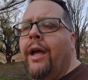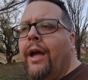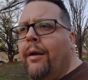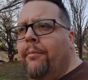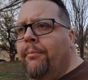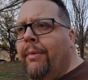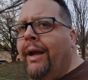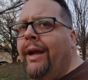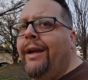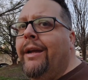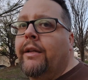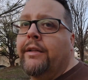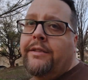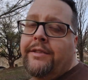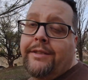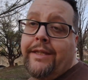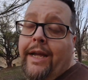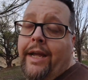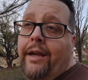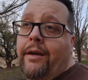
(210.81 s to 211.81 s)
I might
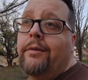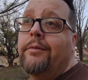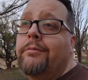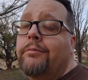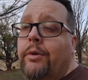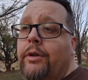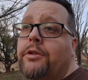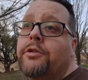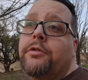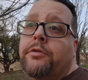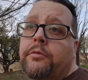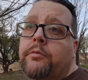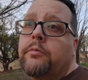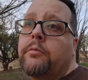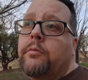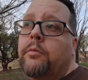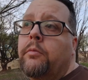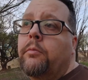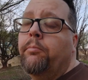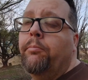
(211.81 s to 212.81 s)
instead, which
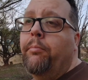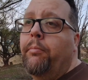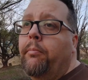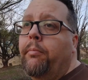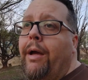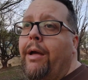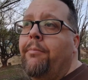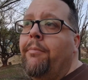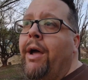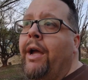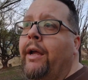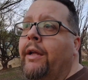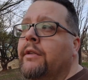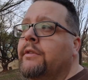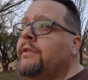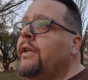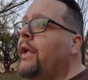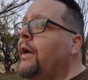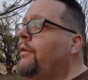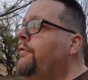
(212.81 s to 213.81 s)
by might
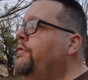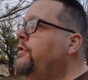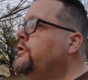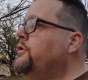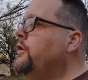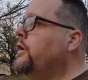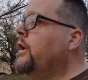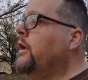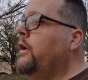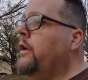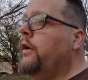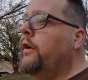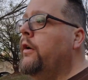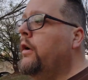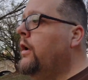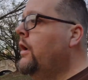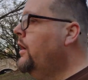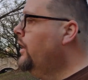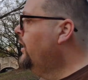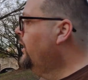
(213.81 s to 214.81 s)
instead I'm for sure gonna do,
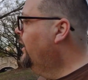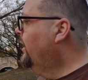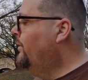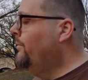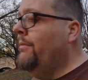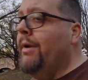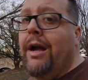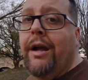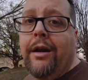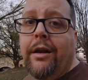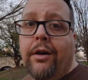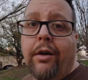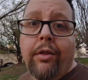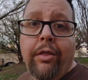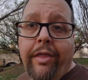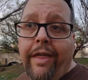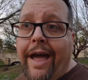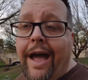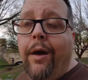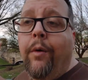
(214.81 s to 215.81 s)
I'm not gonna go
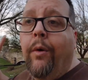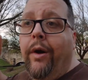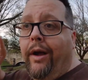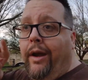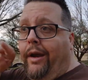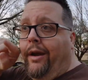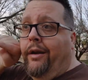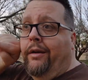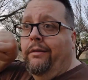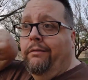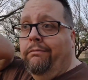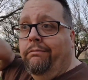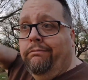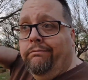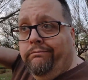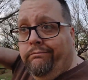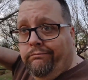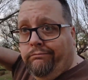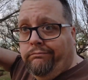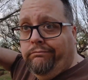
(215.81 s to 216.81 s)
that way.
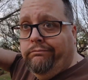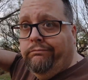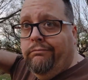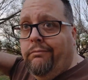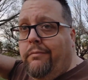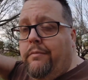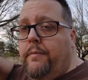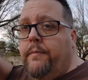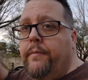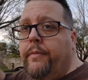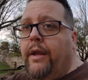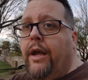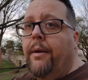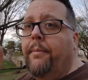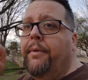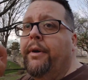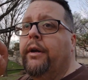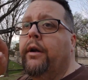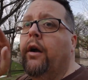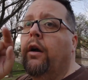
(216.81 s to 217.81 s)
I'm
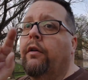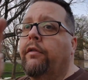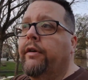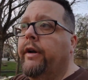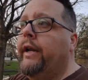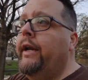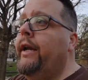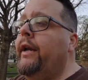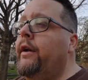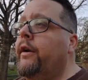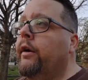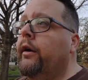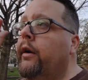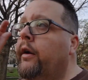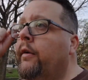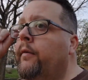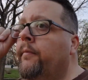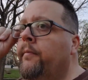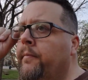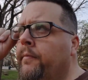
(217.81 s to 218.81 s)
gonna go over here.
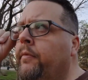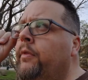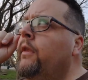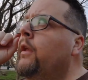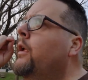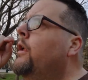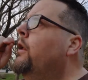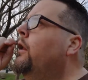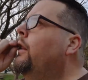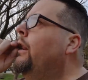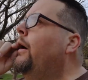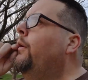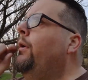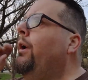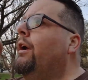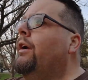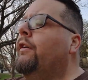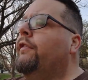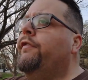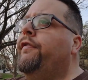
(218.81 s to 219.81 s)
That way
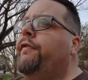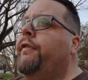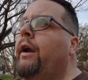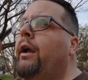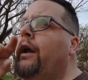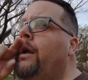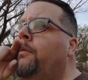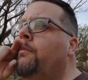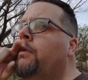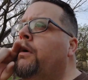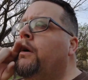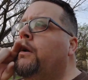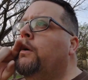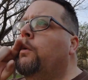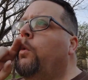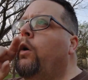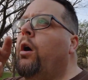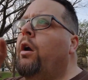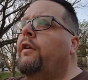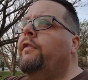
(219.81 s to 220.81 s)
I can frame the
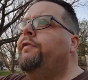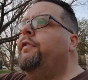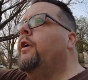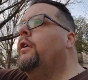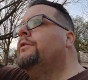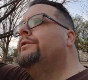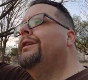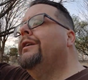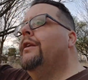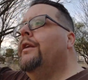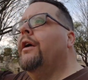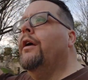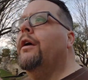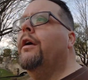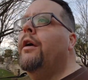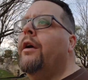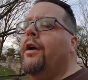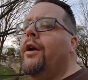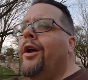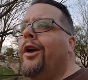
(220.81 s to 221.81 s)
waterfall to the
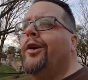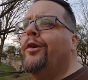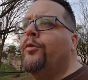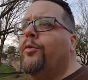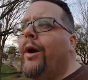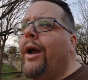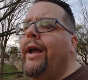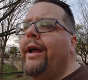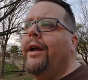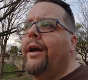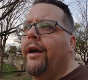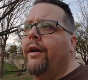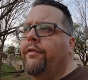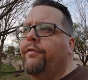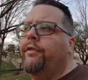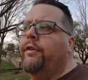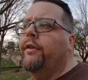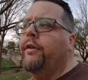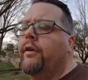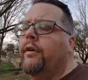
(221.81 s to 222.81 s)
right of
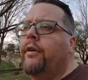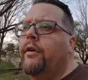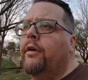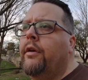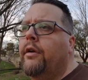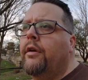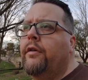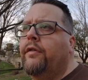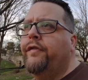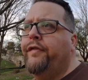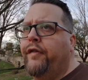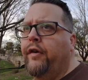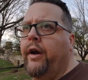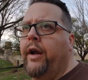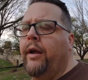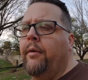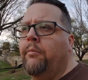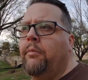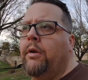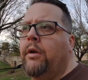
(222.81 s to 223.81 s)
the
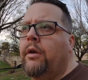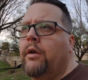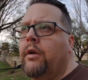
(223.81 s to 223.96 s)
frame.